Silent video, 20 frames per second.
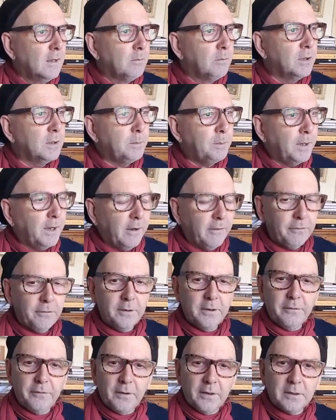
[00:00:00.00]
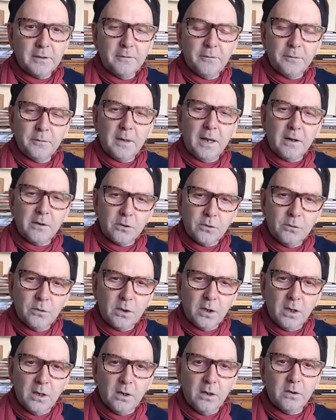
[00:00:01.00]
But apart from the fact of actual
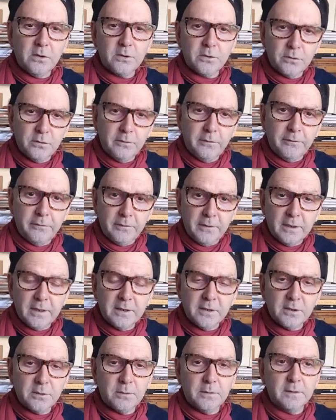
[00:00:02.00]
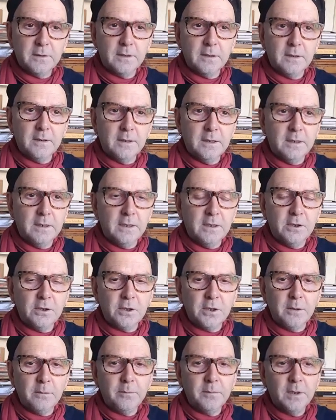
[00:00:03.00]
colossal figures with it in
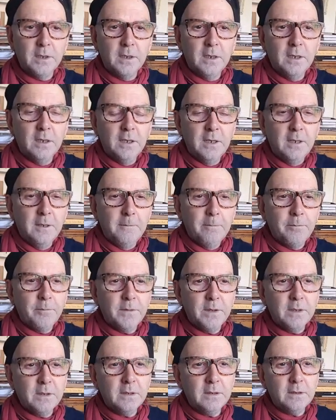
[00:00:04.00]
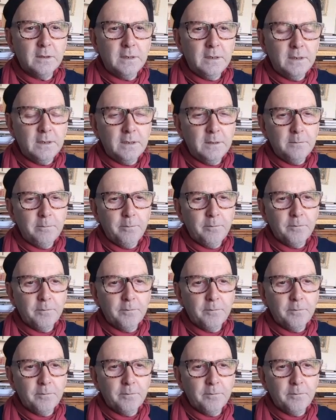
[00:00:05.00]
Egypt, the